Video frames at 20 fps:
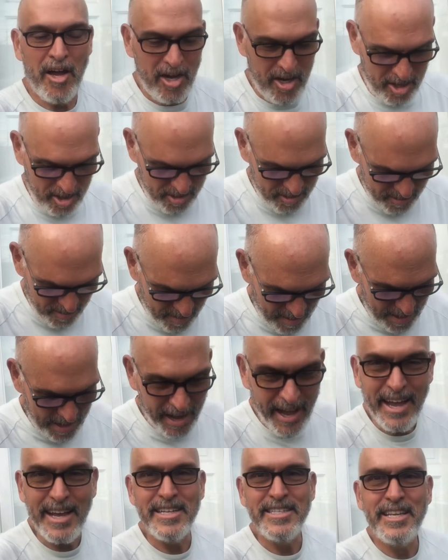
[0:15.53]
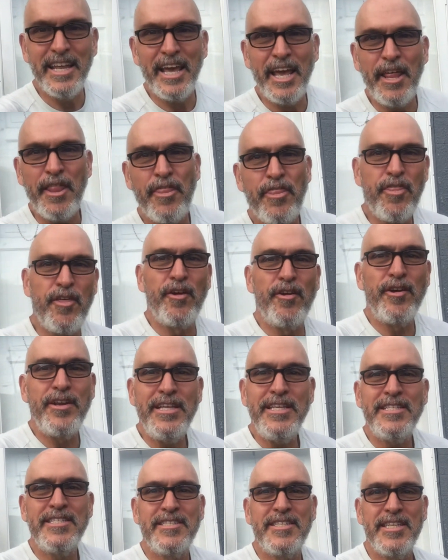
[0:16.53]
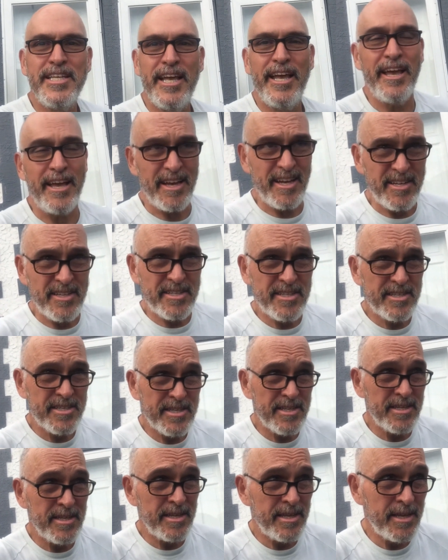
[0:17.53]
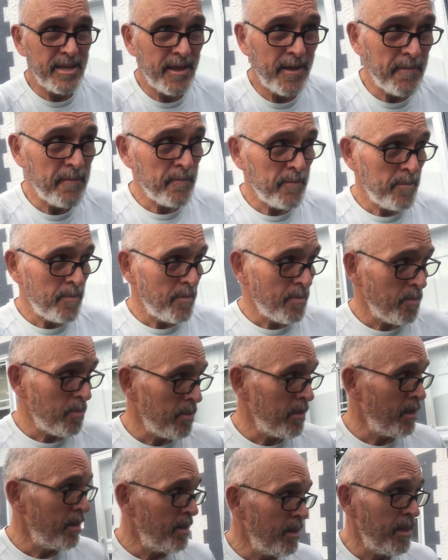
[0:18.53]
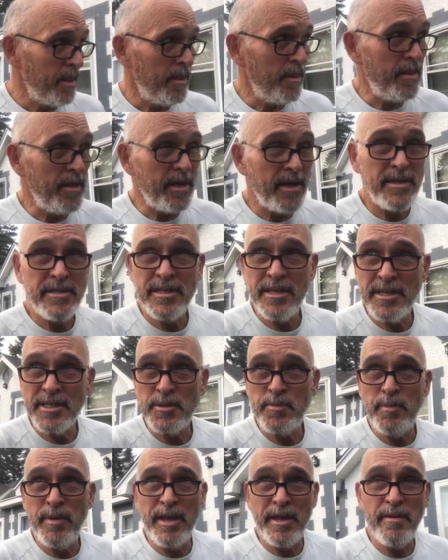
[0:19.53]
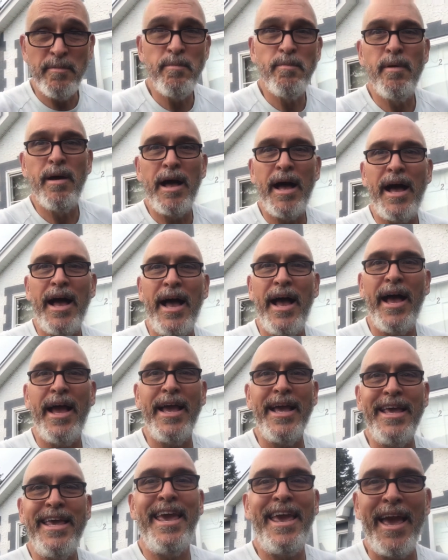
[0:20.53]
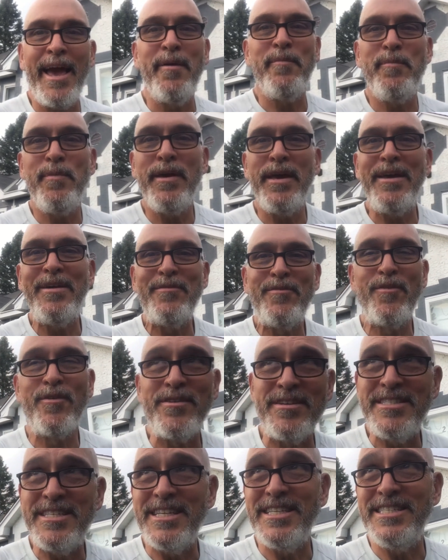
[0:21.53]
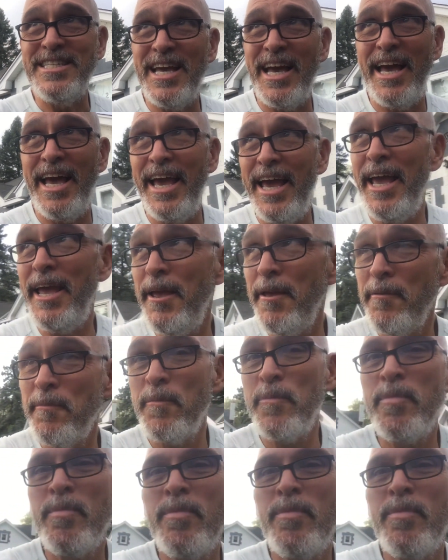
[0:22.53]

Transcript: All right, day 36. This has been my camping for today.